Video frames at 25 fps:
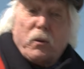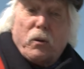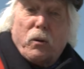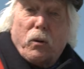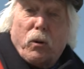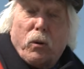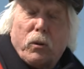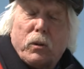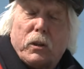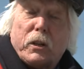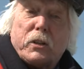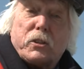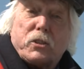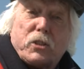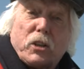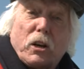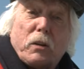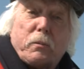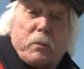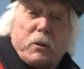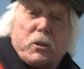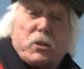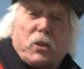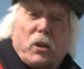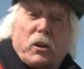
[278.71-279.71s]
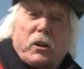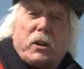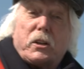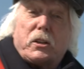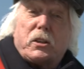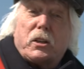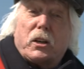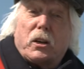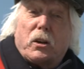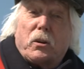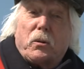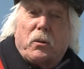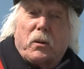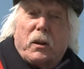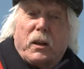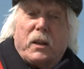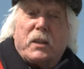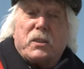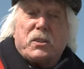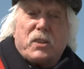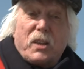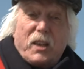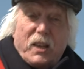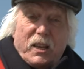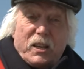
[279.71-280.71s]
all that Toby's got to do
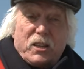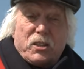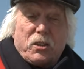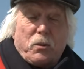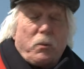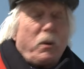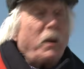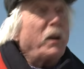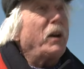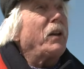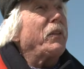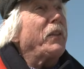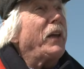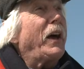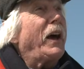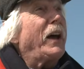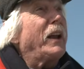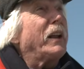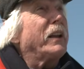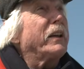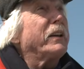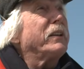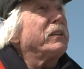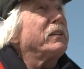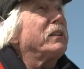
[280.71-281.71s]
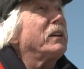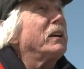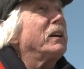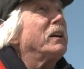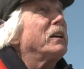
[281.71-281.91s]
is ease away on the halyard,